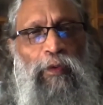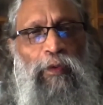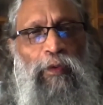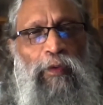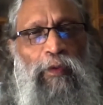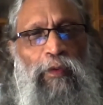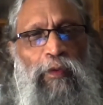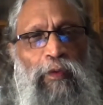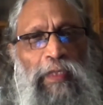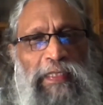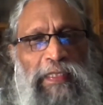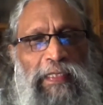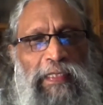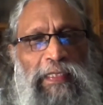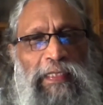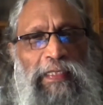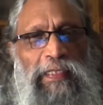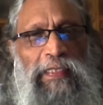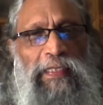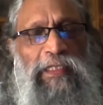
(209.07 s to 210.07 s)

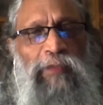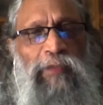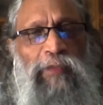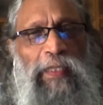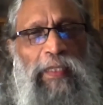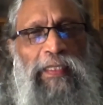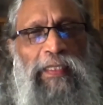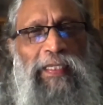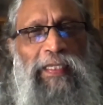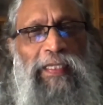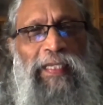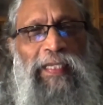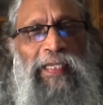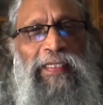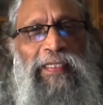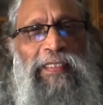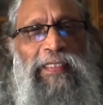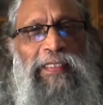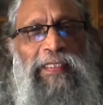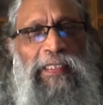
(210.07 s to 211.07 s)
It is working like a
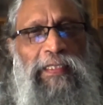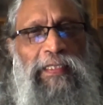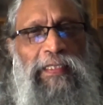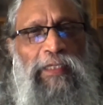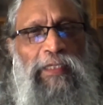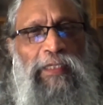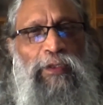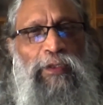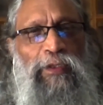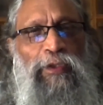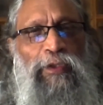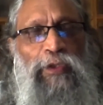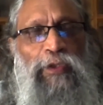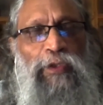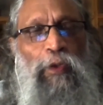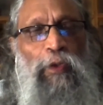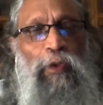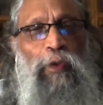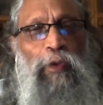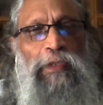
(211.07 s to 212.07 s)
teacher to
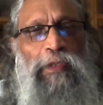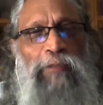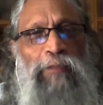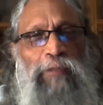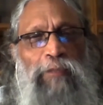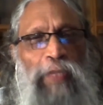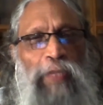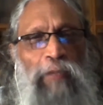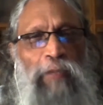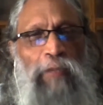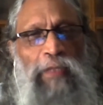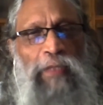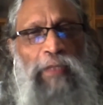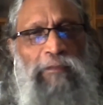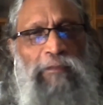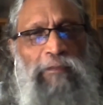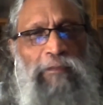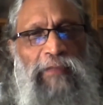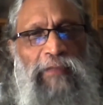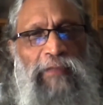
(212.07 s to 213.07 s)
show the problem
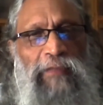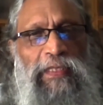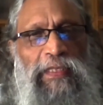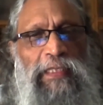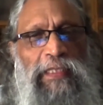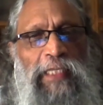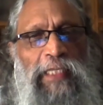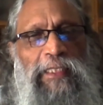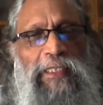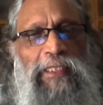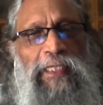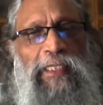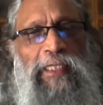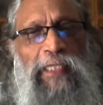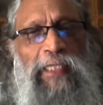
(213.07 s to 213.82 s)
which is unsettled.